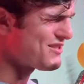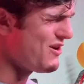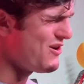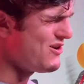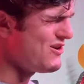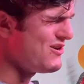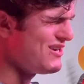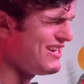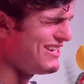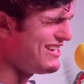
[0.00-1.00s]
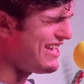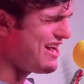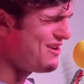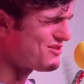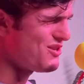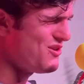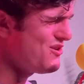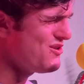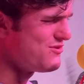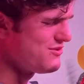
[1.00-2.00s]
Is learning how
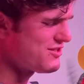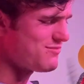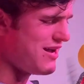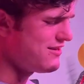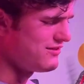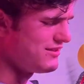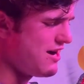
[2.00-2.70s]
to smile